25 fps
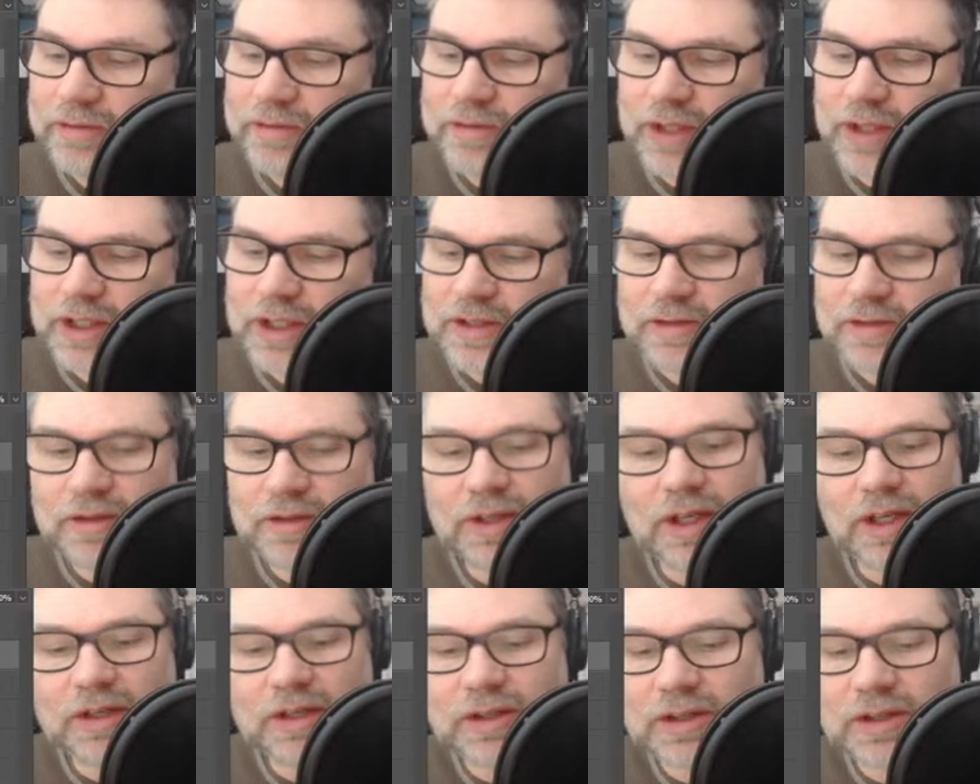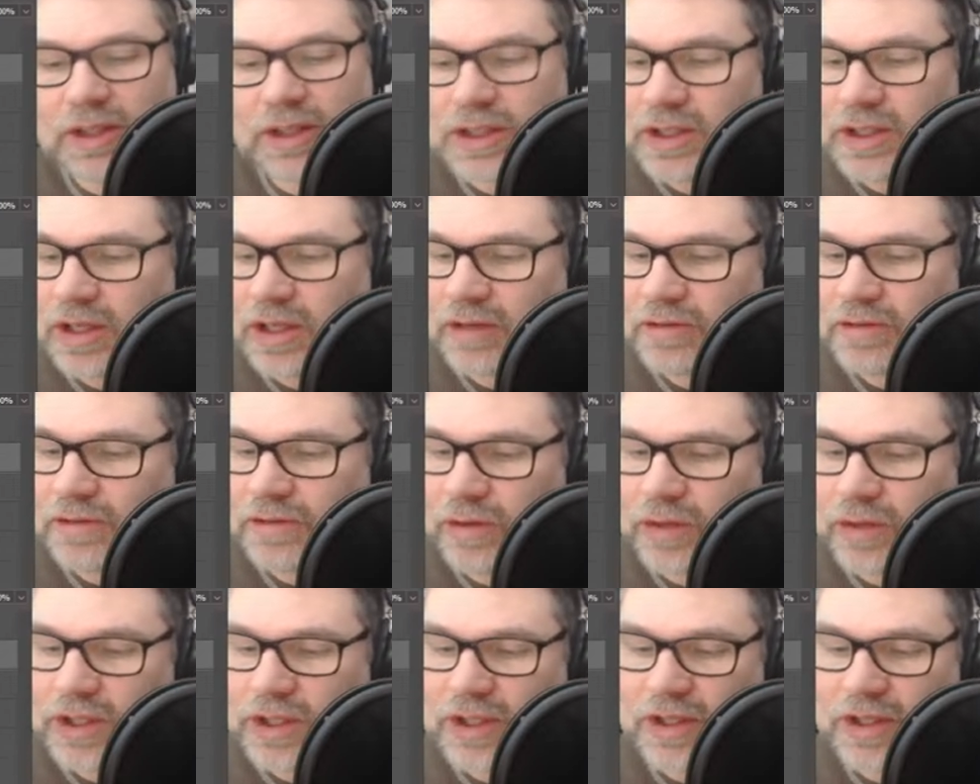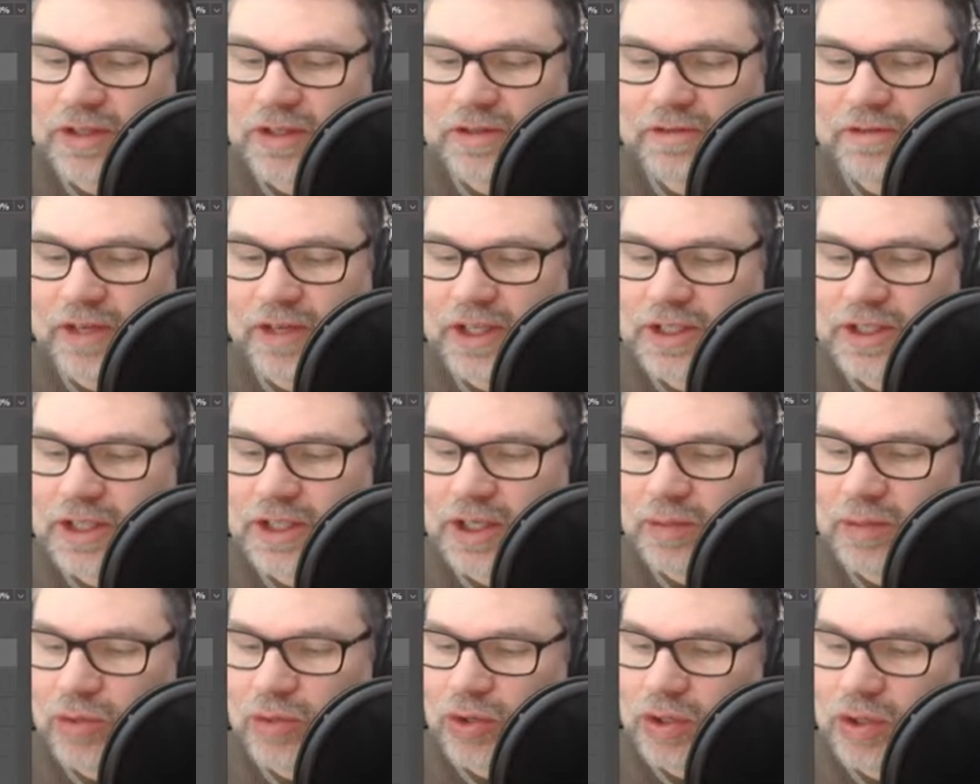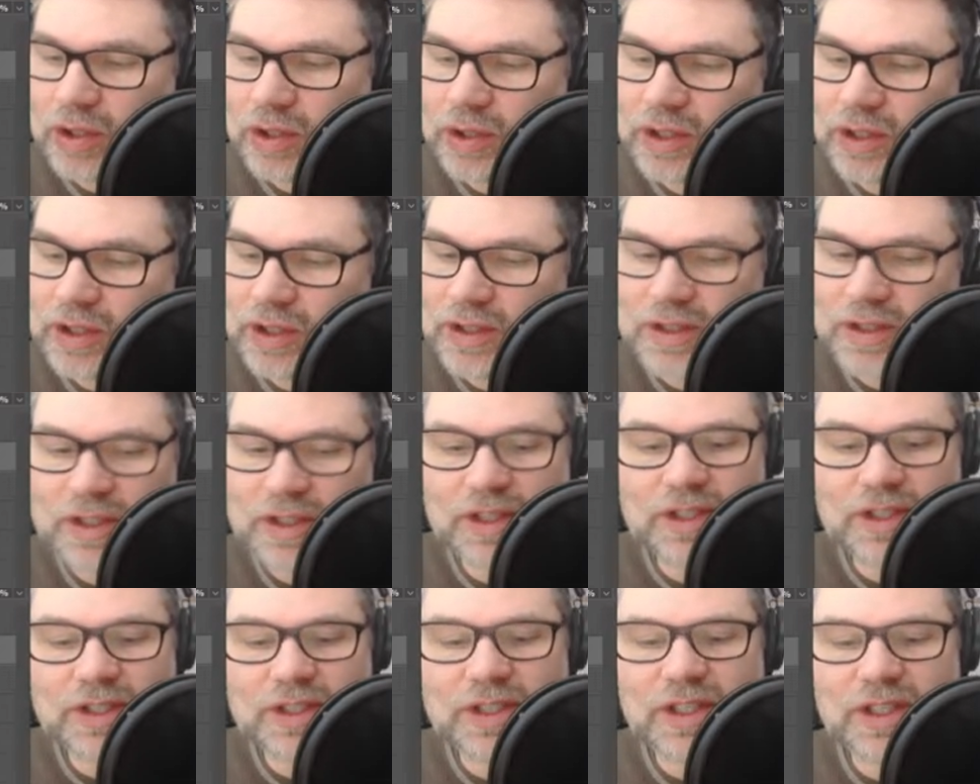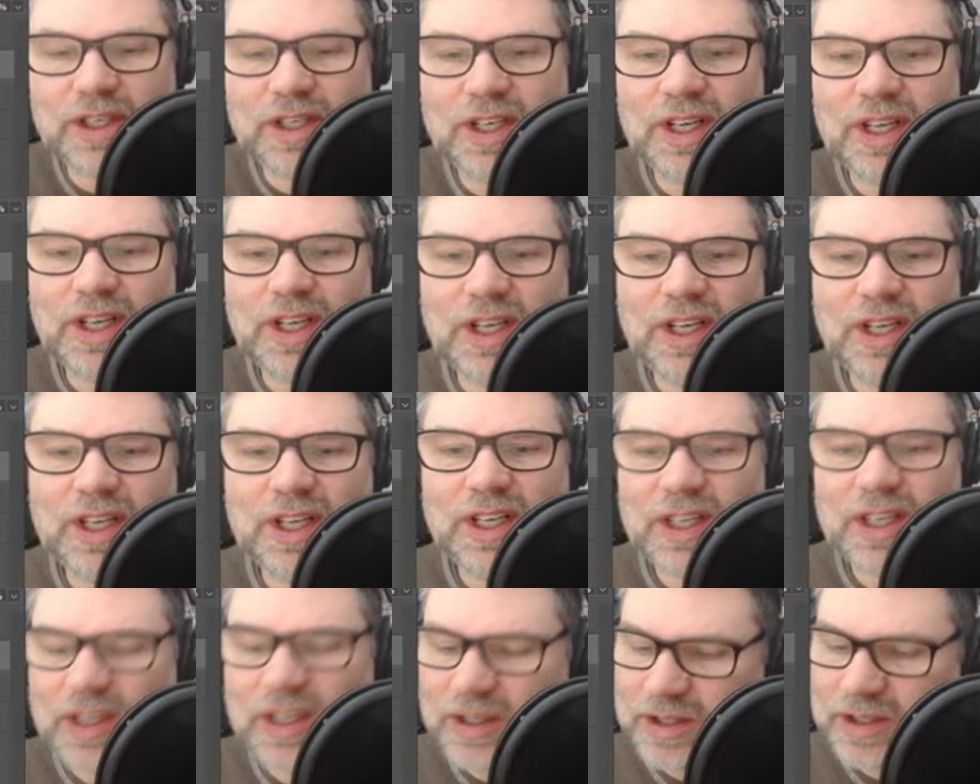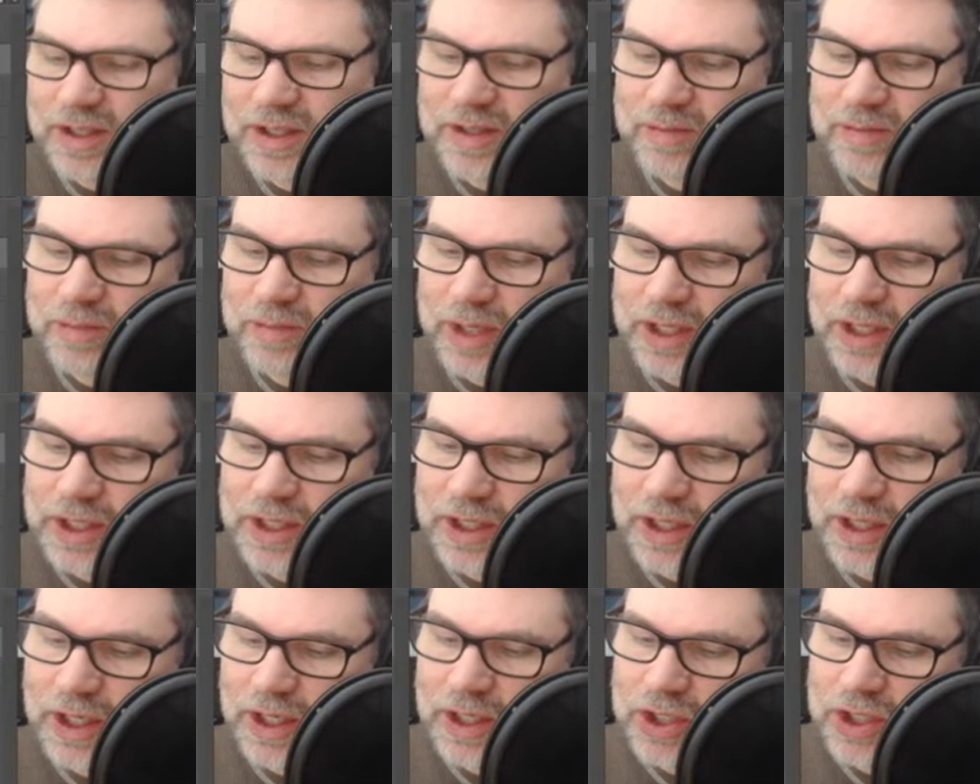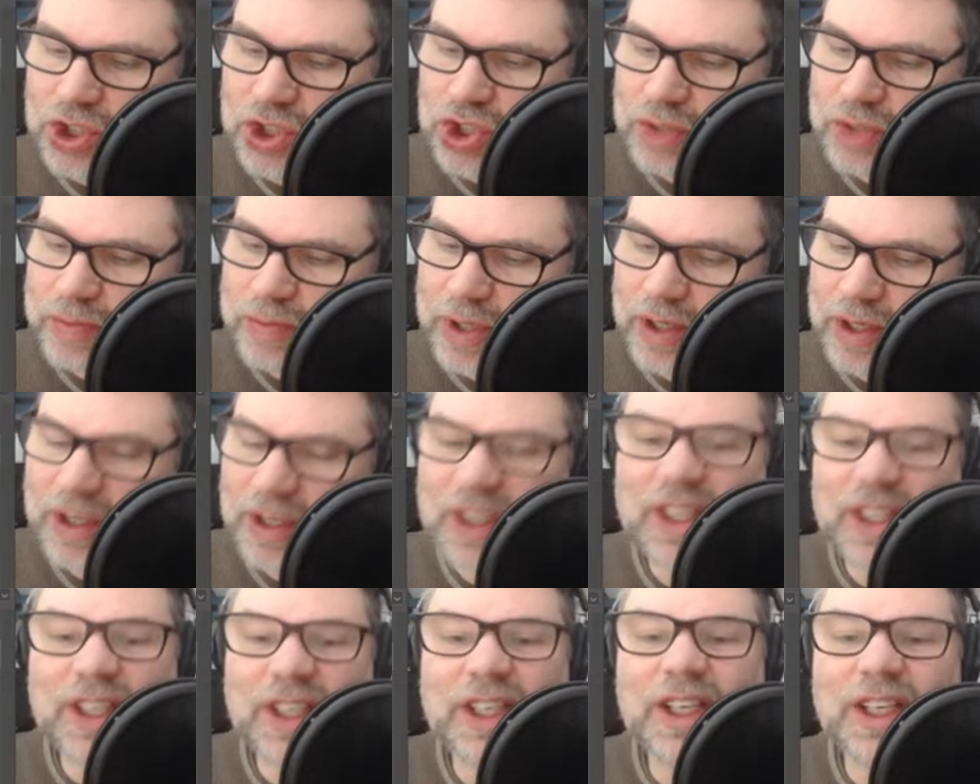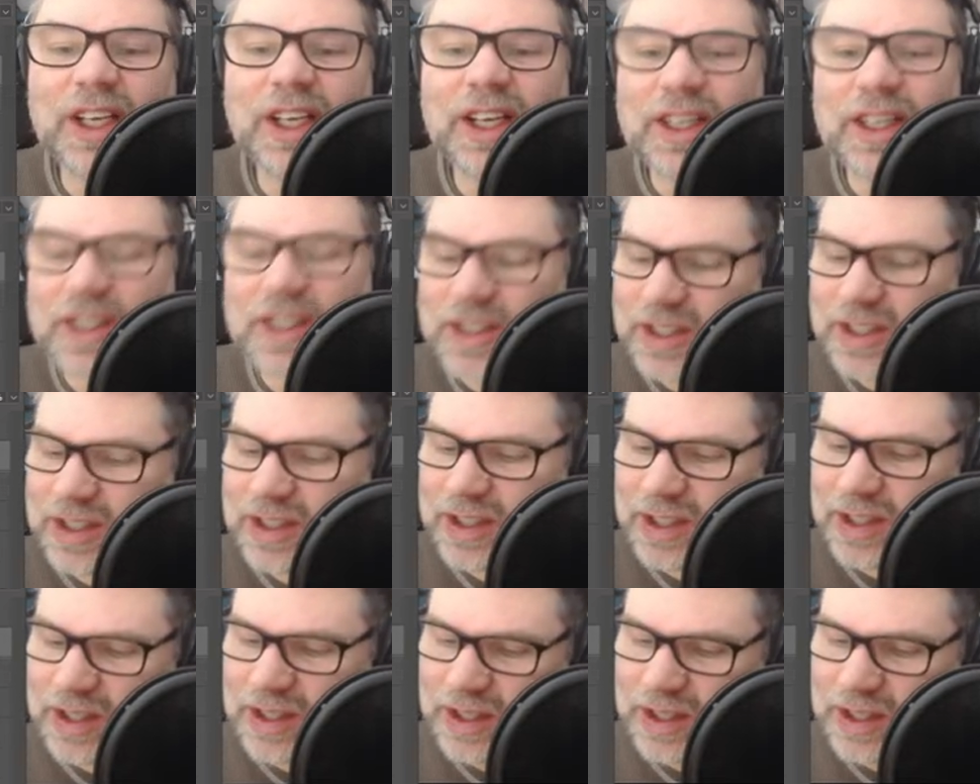let's not let's not focus on his face anymore. Here's his here's his mighty hunch. Apparently he has.